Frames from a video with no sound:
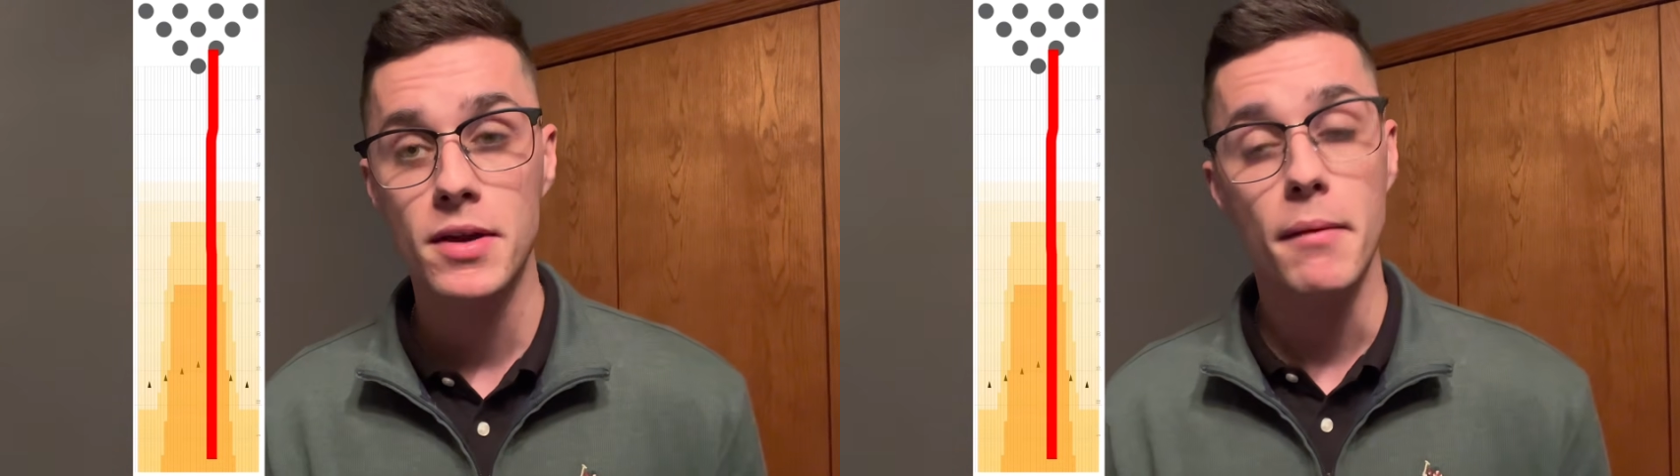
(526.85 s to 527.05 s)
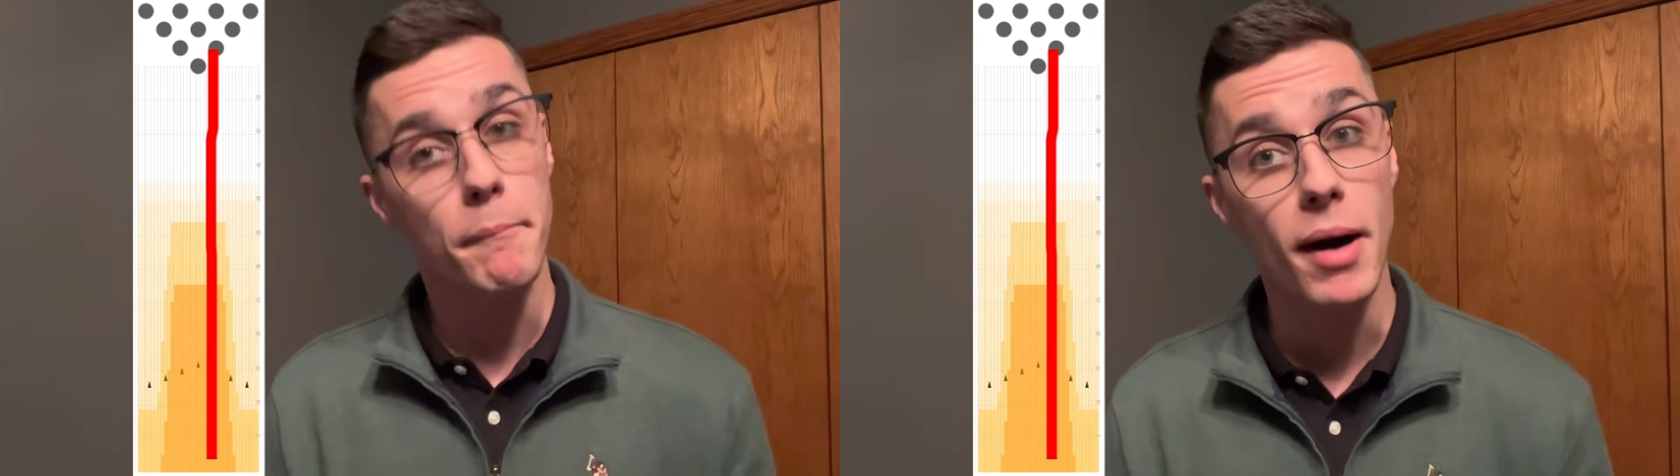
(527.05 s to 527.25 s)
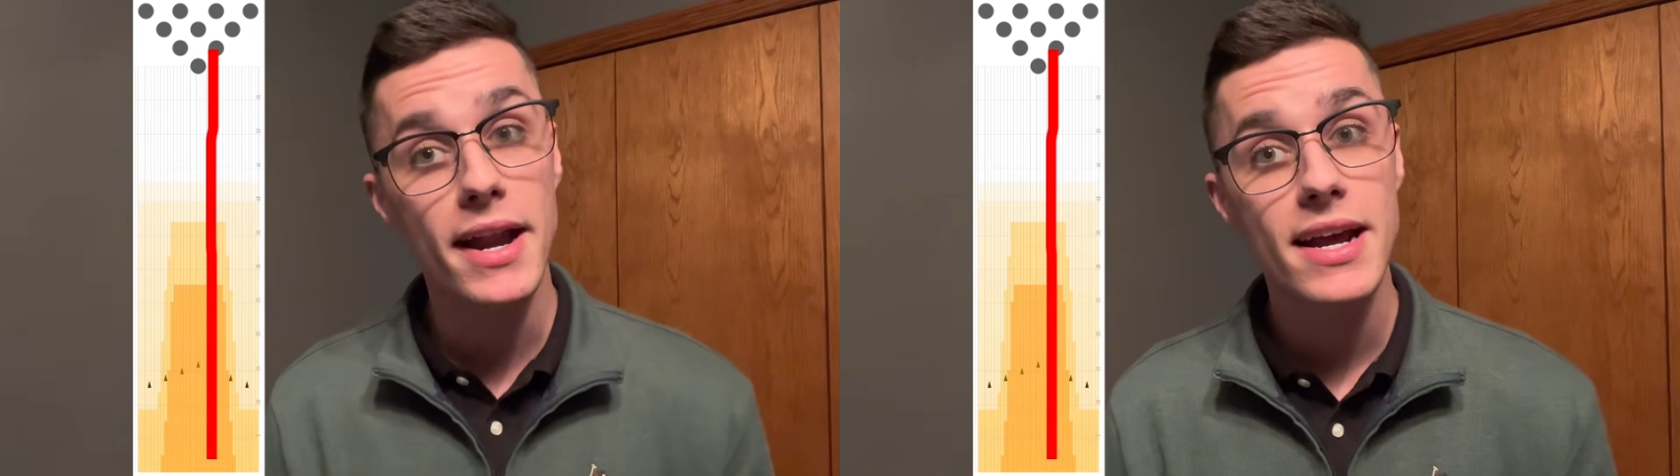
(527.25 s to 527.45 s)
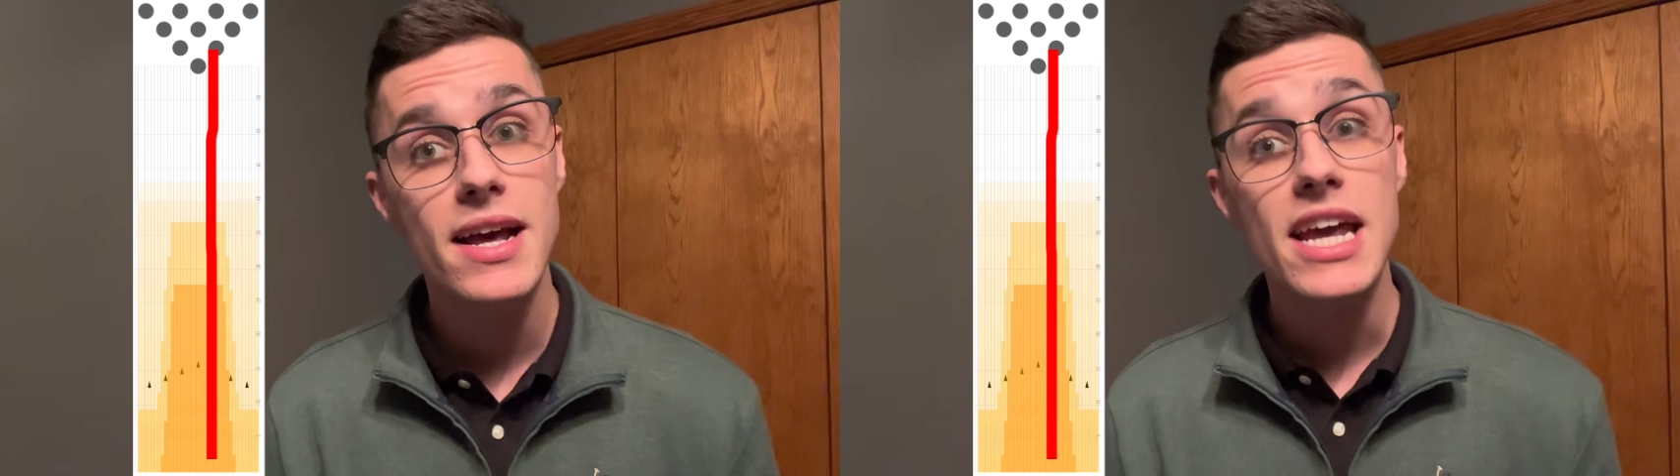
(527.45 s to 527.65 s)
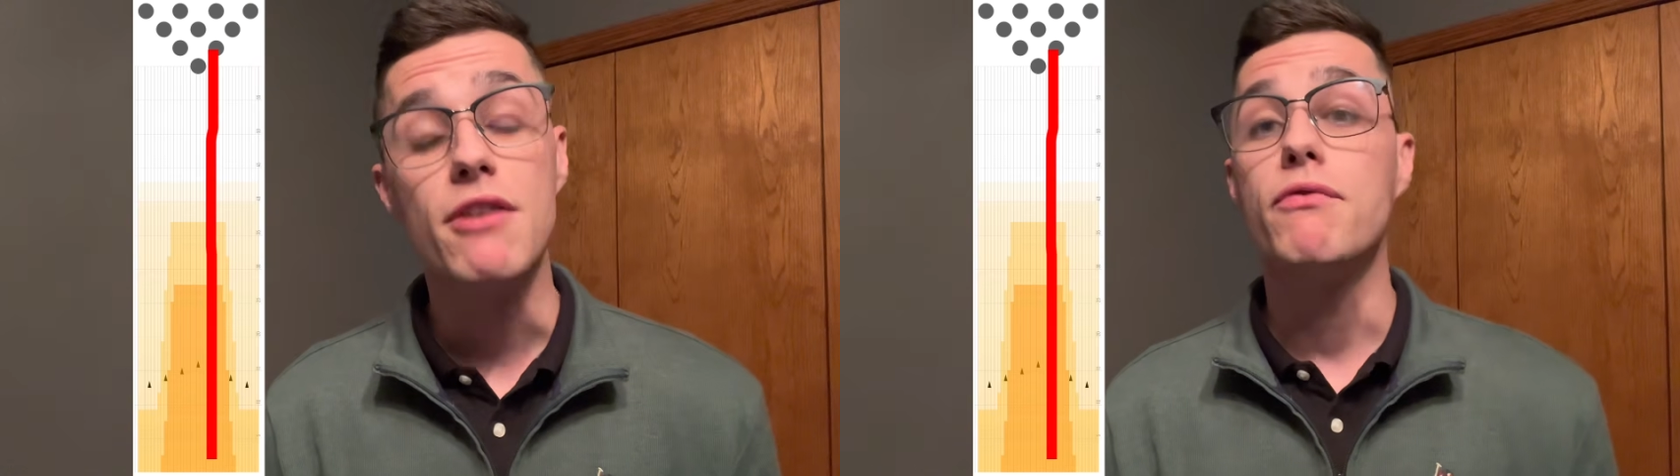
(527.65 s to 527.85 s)
But
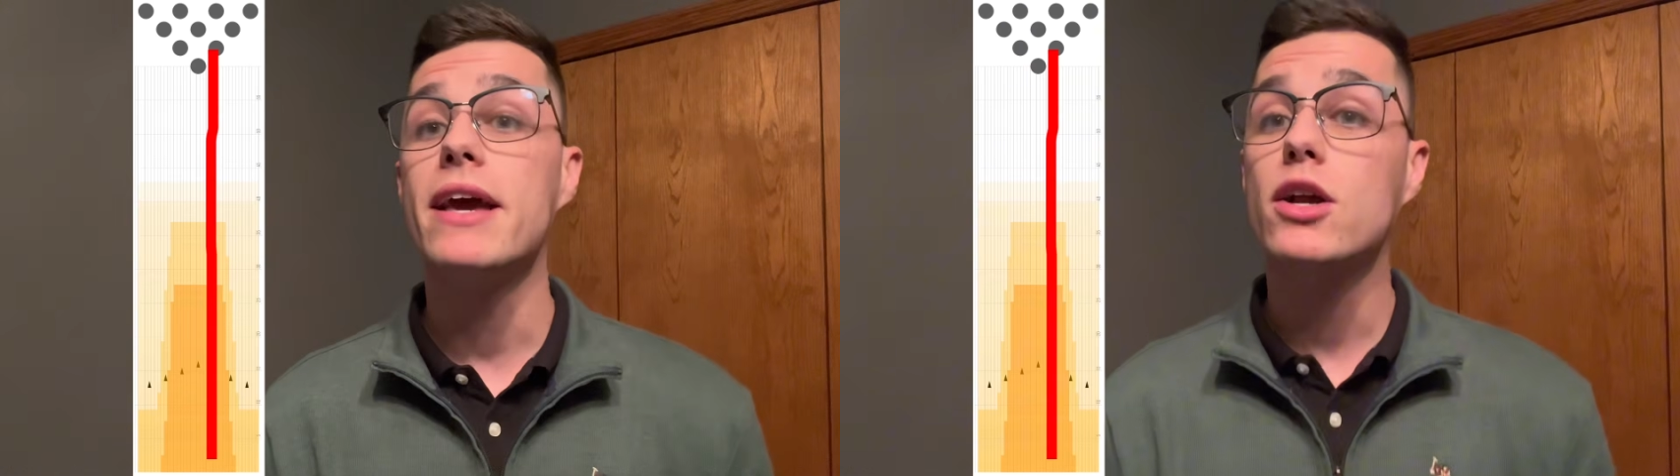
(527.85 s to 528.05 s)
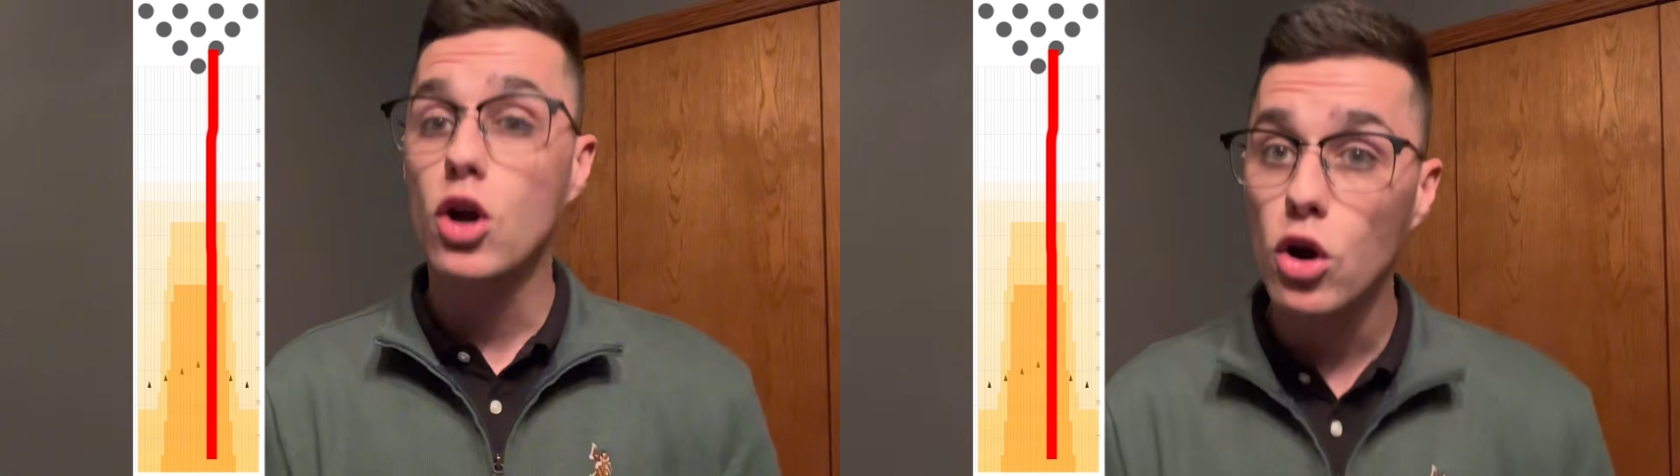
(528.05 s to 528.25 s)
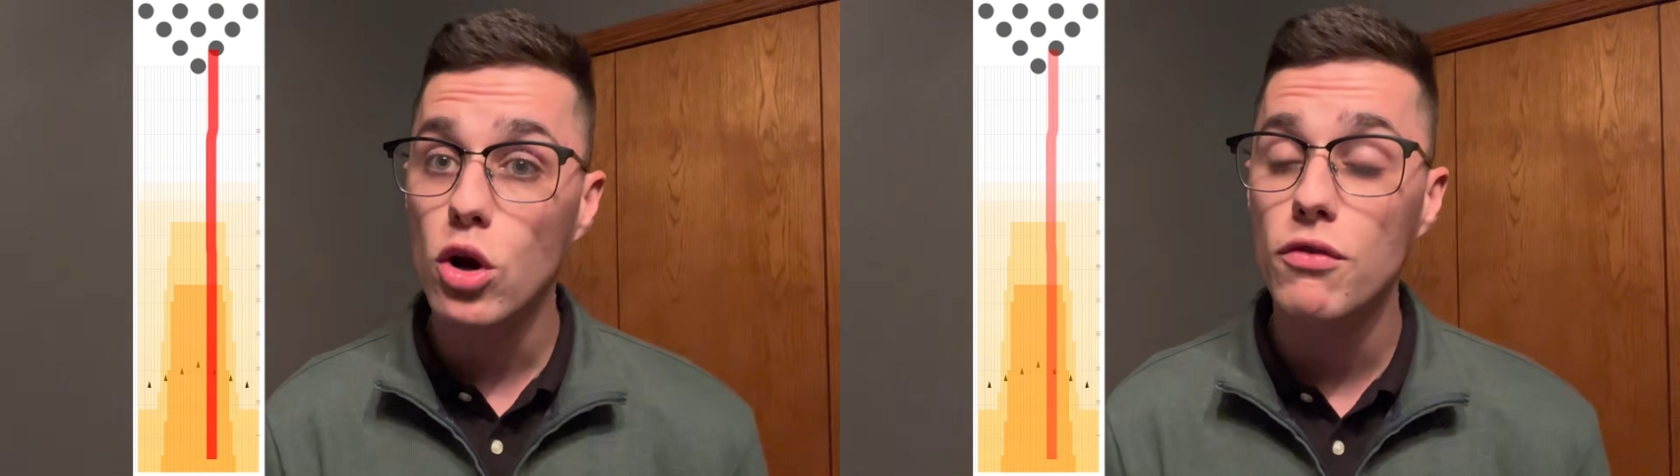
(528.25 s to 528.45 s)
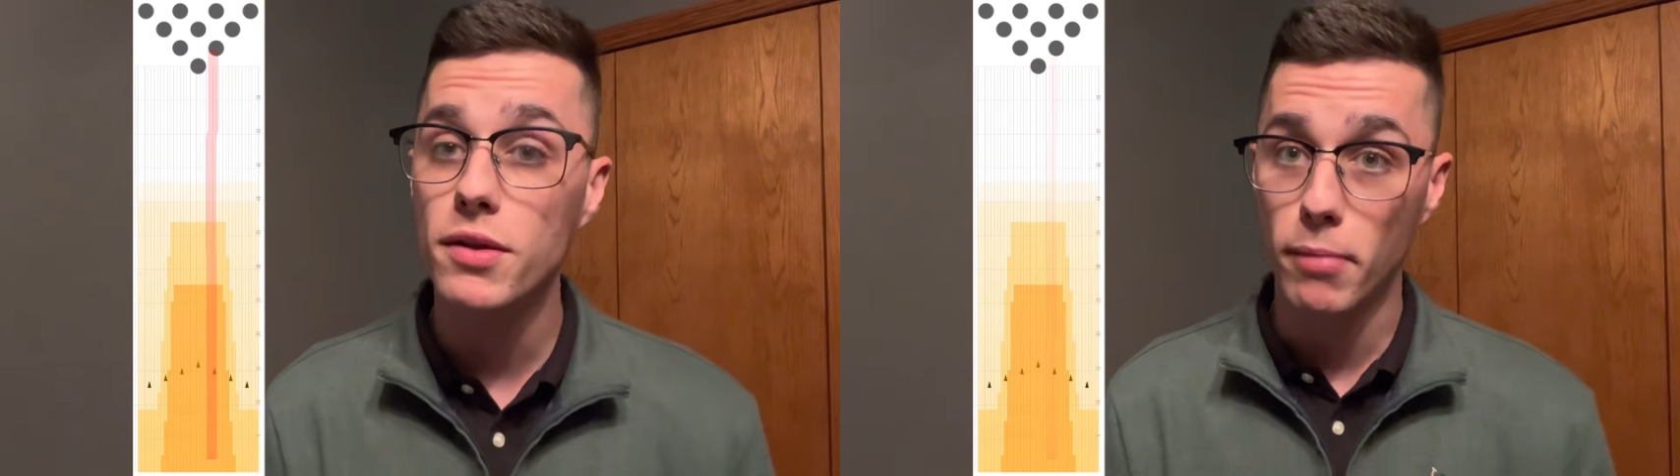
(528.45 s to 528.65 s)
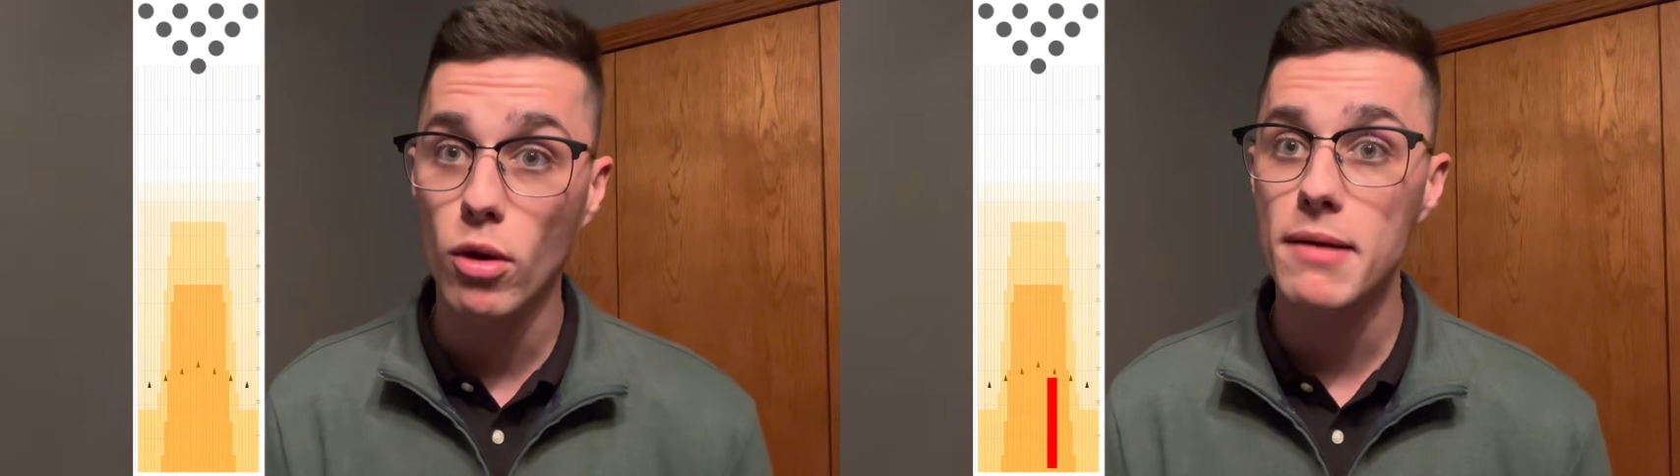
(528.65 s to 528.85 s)
if they curve the
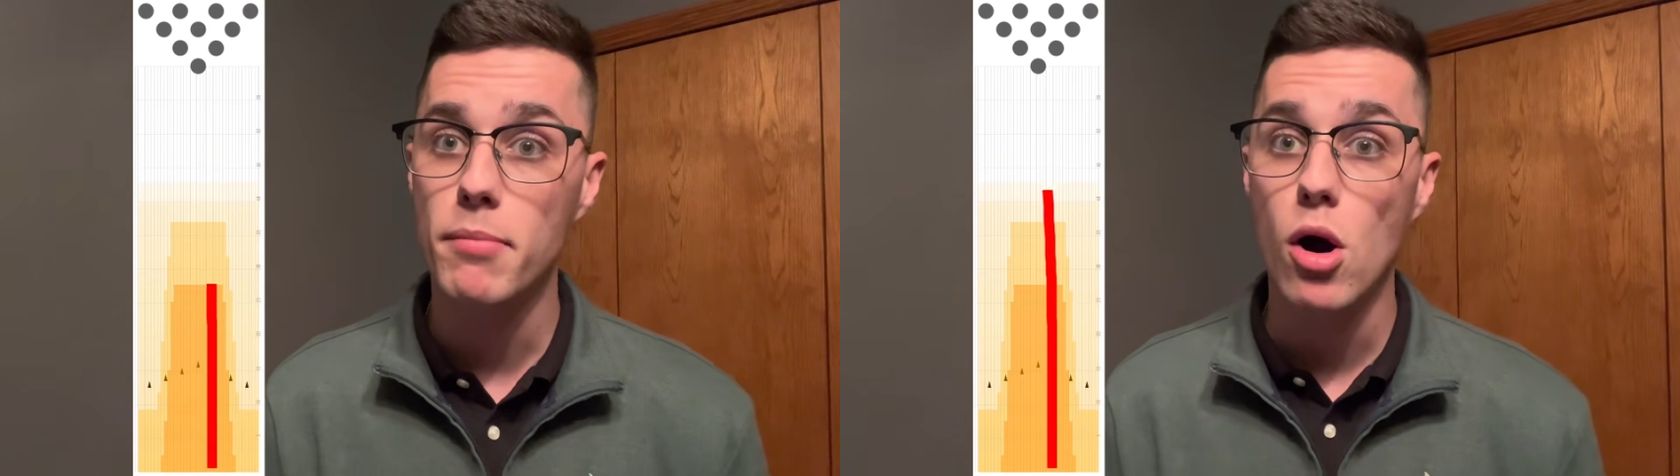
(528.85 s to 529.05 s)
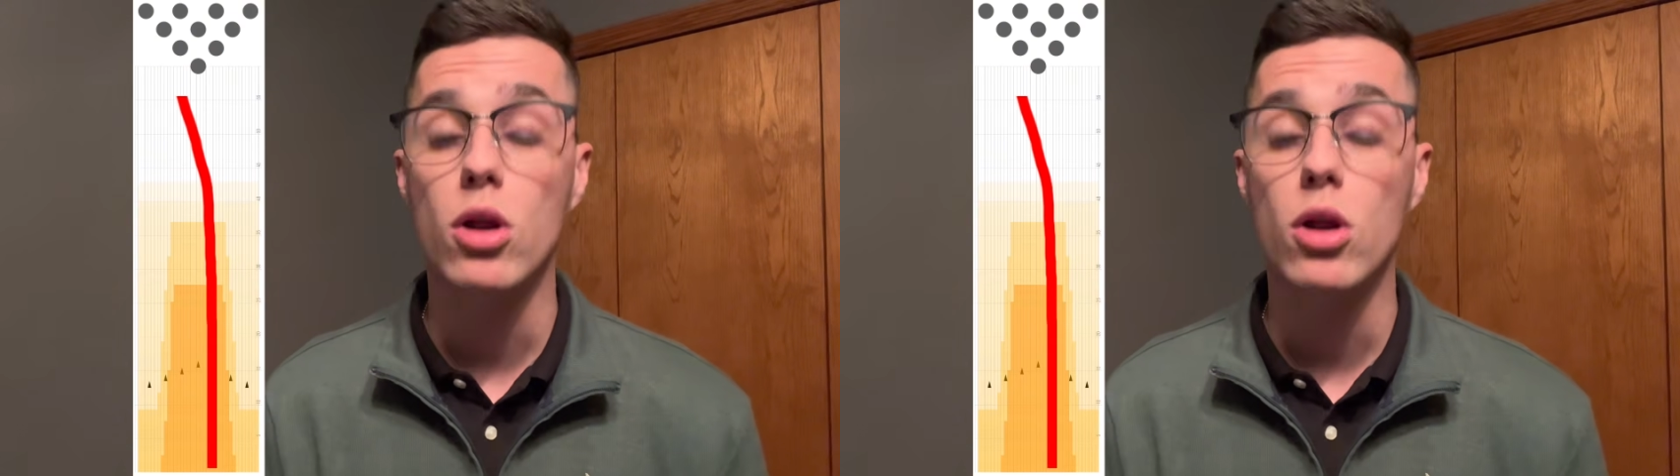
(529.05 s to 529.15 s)
bowling ball